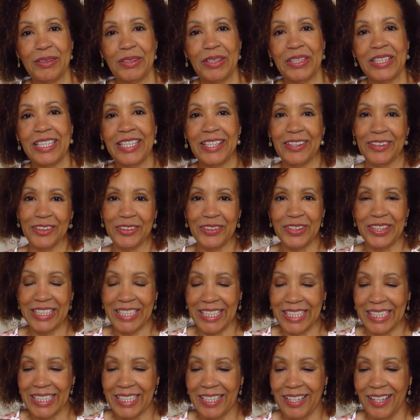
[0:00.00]
the other
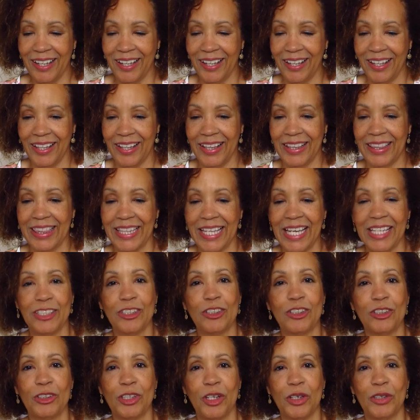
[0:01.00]
thing uh, that
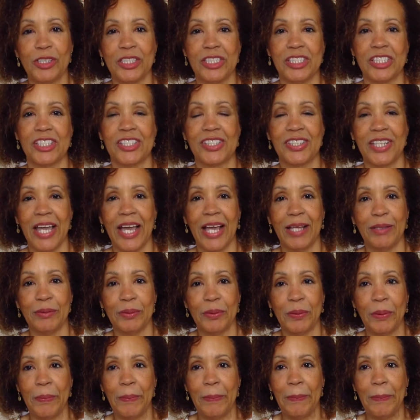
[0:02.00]
you'll notice is that,